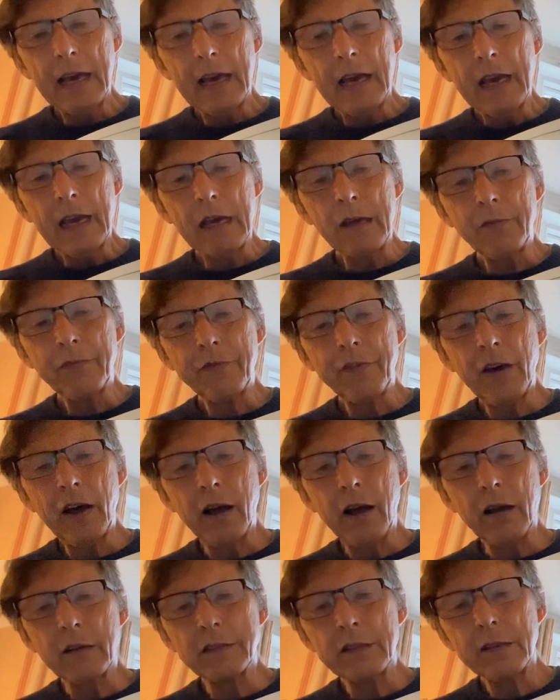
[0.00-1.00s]
He
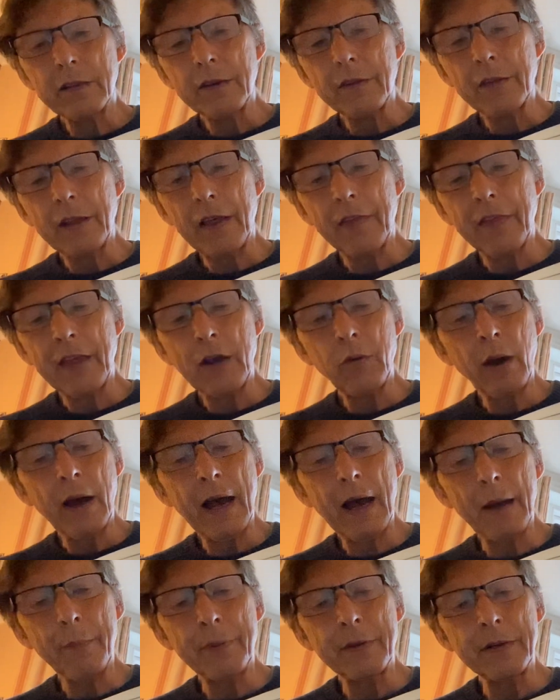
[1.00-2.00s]
felt that they were
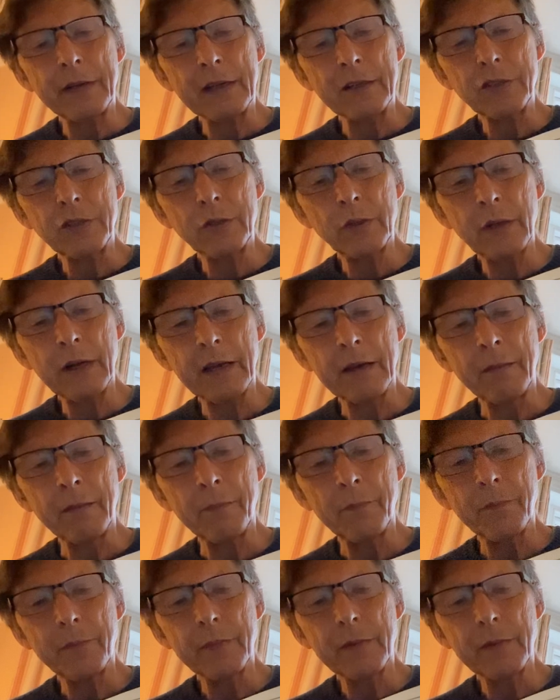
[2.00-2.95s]
happening to him.